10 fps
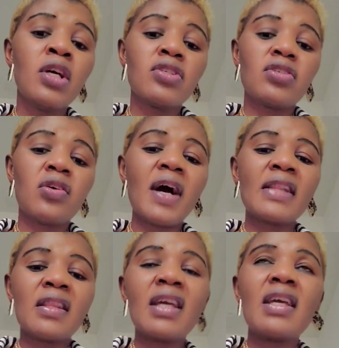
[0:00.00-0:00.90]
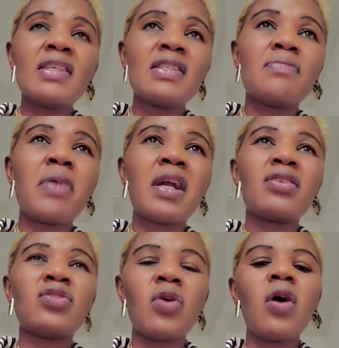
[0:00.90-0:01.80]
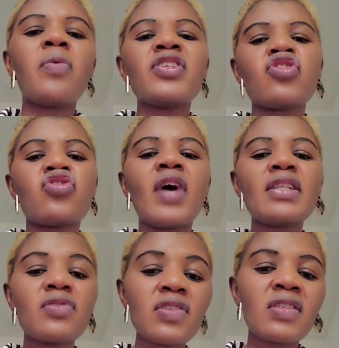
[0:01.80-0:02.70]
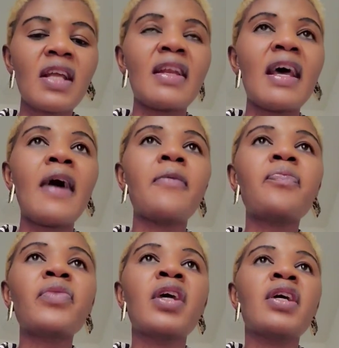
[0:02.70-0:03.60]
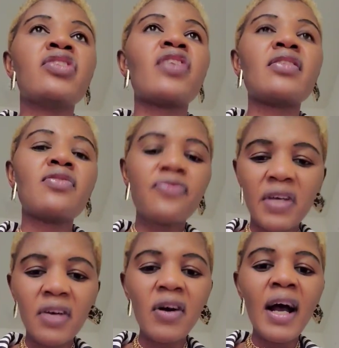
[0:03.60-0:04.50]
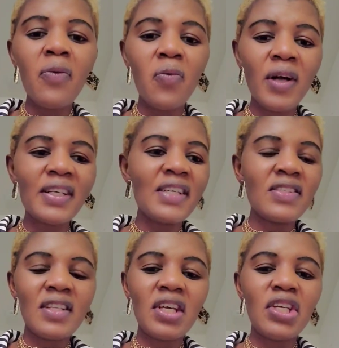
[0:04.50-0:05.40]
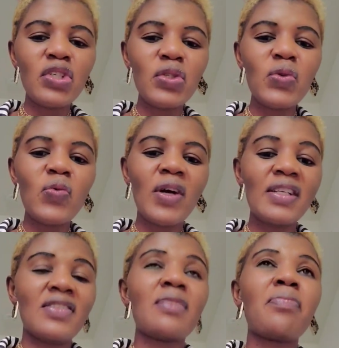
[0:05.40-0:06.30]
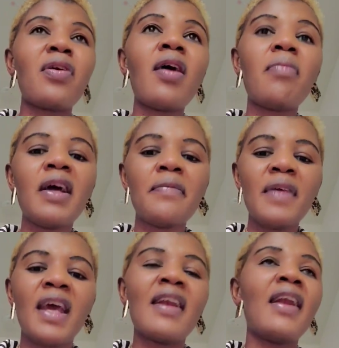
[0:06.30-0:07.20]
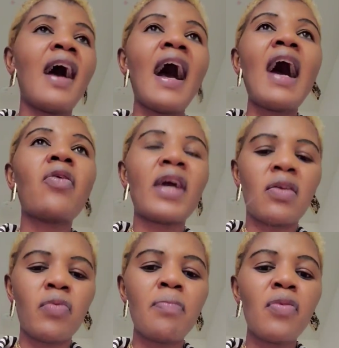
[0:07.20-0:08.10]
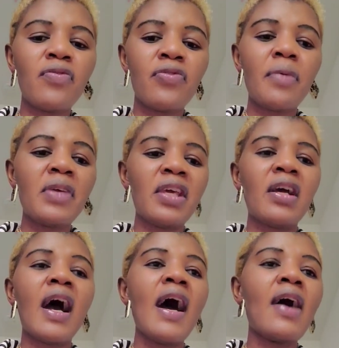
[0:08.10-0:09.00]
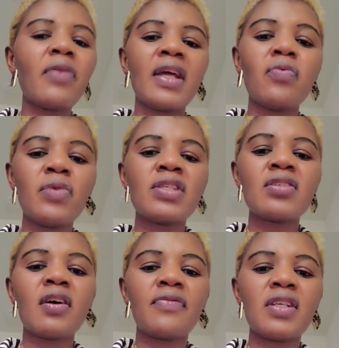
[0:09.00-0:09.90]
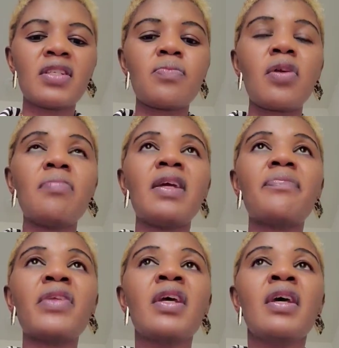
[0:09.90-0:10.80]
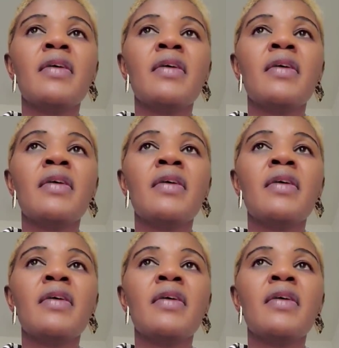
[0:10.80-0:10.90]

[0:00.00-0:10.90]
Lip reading: So I think it's better to always try to sit down, try to figure out what is the issue, what is the problem, and how can we move from here? How can we solve this problem?